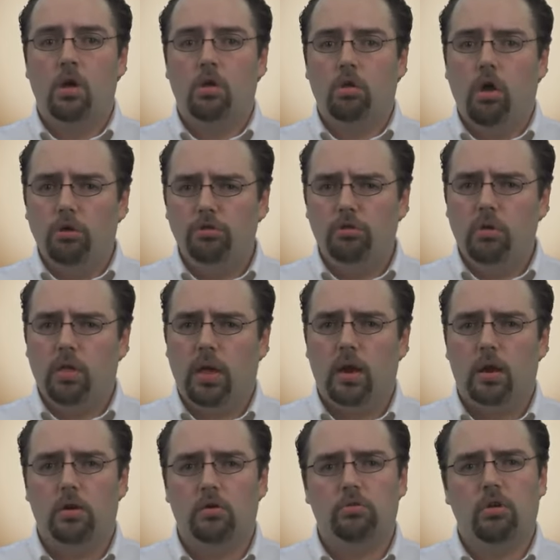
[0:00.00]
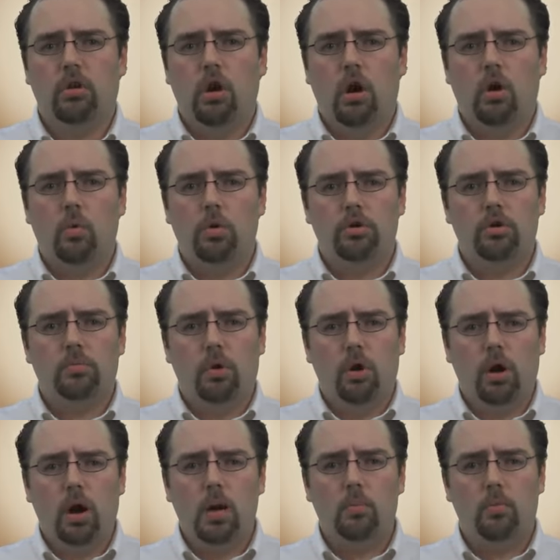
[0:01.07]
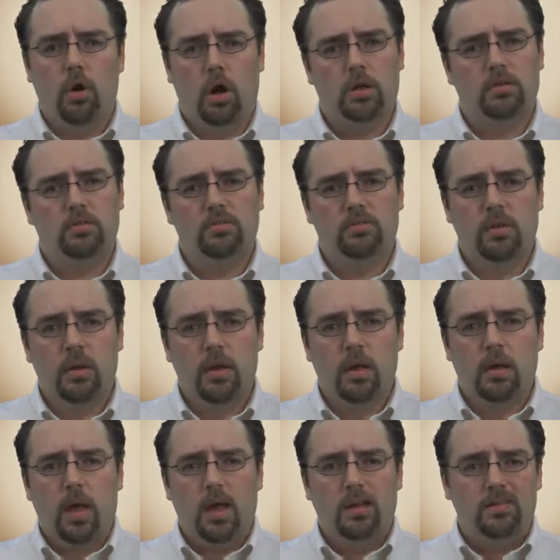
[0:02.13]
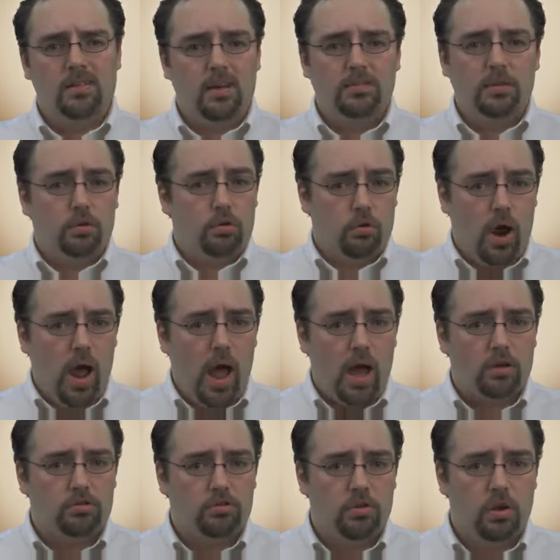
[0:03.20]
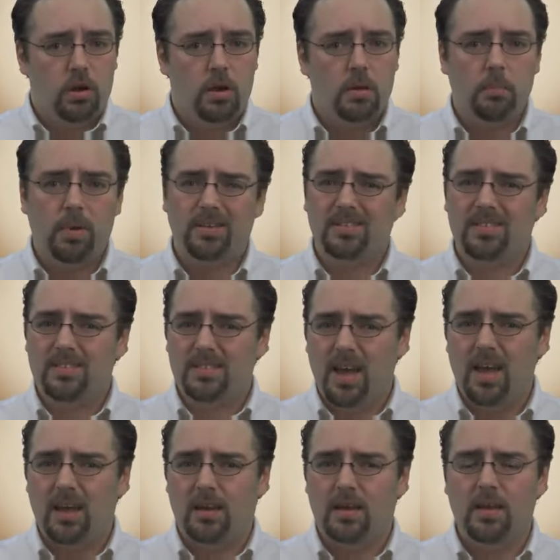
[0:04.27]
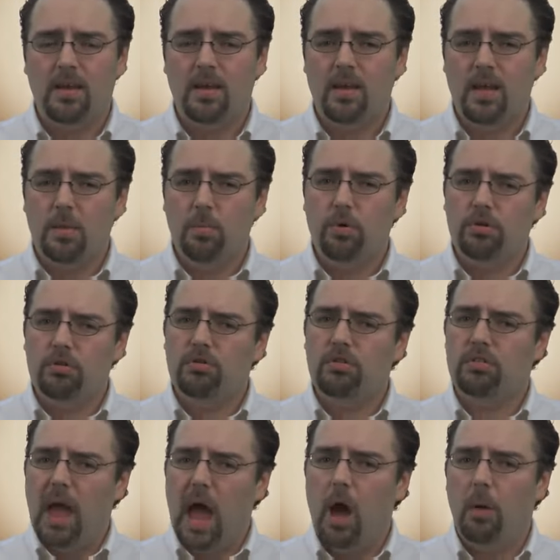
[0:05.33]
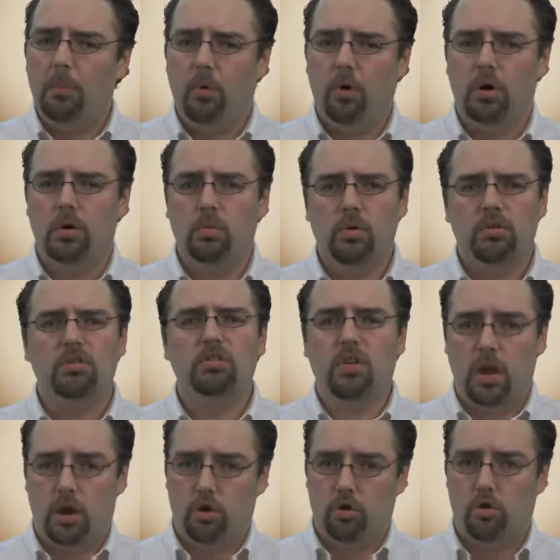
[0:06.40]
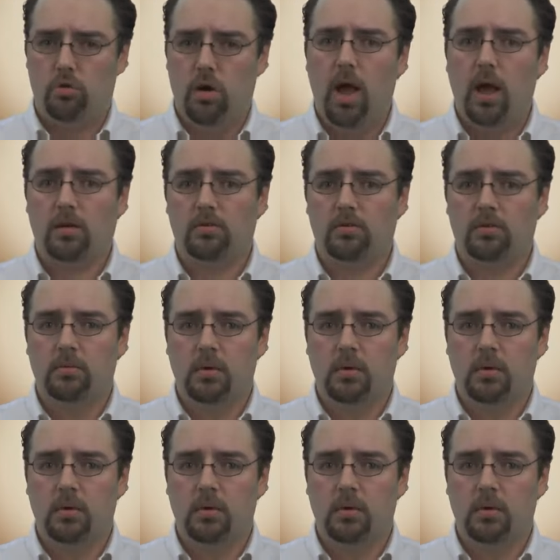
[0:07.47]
Logical errors are when your program runs and doesn't crash, but instead it produces output which is incorrect.